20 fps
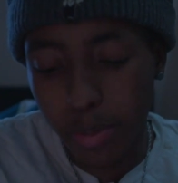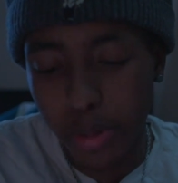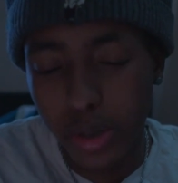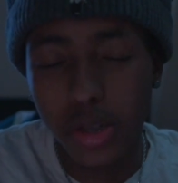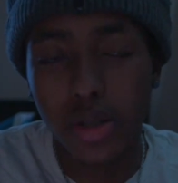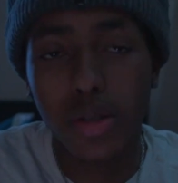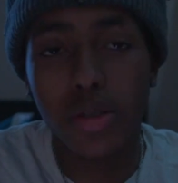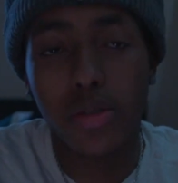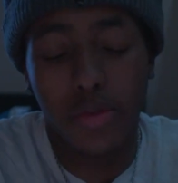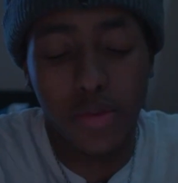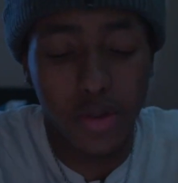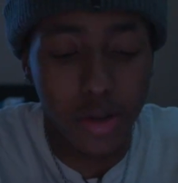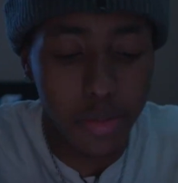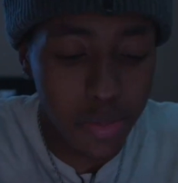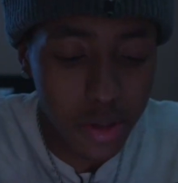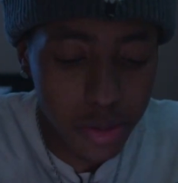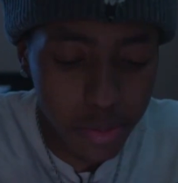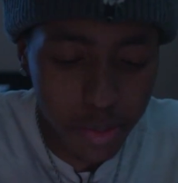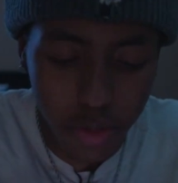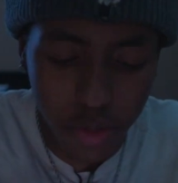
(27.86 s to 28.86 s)
picture for the
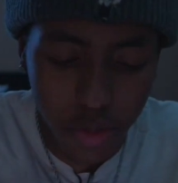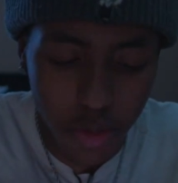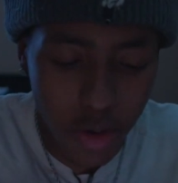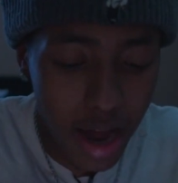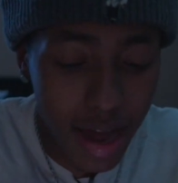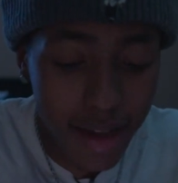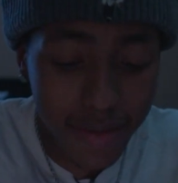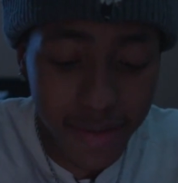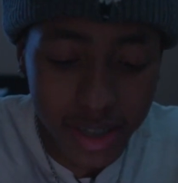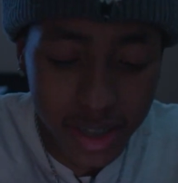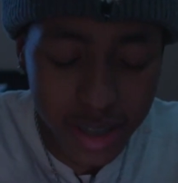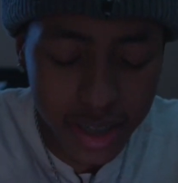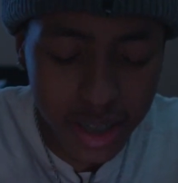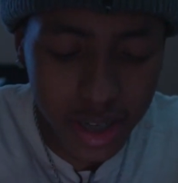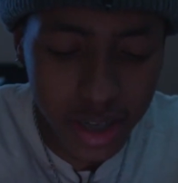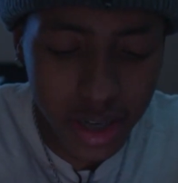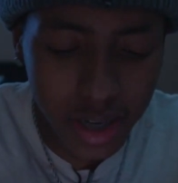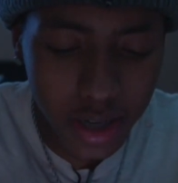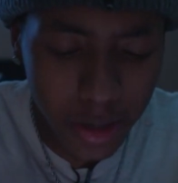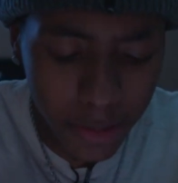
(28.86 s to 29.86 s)
people who haven't
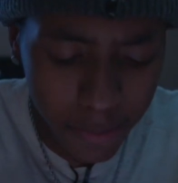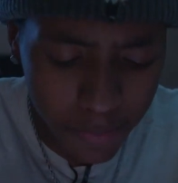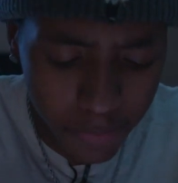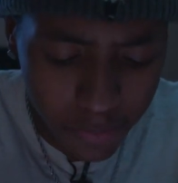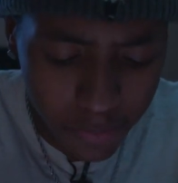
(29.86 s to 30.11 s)
seen.